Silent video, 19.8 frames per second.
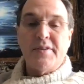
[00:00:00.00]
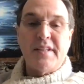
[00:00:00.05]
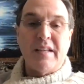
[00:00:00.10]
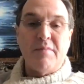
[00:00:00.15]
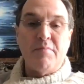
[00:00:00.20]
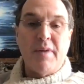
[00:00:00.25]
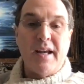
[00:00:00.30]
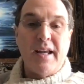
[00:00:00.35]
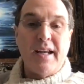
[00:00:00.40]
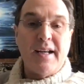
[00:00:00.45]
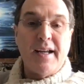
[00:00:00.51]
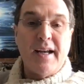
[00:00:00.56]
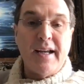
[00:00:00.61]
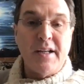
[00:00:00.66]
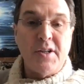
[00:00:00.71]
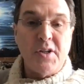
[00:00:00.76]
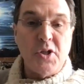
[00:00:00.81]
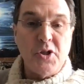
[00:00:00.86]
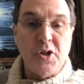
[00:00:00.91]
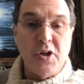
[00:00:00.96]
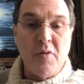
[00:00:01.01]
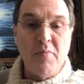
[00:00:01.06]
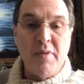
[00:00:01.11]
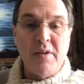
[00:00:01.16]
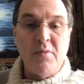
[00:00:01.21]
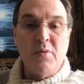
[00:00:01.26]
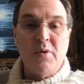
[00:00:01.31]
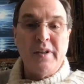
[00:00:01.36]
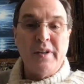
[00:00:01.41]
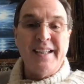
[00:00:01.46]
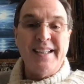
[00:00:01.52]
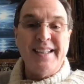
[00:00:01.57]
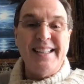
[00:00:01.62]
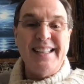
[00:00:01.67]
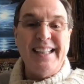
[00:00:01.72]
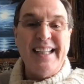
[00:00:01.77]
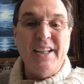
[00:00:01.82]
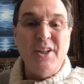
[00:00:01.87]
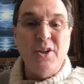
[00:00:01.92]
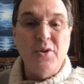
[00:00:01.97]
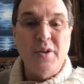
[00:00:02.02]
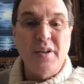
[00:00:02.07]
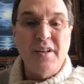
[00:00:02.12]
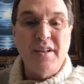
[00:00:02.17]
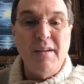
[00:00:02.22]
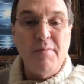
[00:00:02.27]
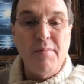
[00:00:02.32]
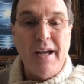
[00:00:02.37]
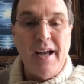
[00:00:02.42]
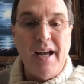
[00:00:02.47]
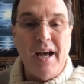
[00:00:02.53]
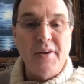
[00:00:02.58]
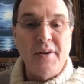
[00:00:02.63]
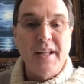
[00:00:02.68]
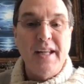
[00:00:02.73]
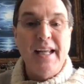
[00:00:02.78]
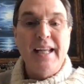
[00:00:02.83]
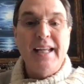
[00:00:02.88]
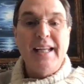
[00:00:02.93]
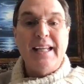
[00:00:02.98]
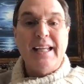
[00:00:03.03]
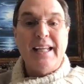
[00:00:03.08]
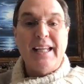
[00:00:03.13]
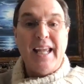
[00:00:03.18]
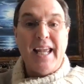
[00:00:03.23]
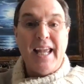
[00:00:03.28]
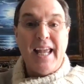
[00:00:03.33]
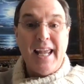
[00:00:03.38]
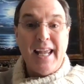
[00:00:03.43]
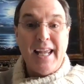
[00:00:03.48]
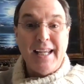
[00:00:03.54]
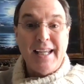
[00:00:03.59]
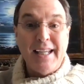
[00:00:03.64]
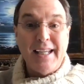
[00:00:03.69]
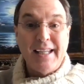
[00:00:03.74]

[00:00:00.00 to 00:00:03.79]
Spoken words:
The hypocrisy my guides show me will continue to come out.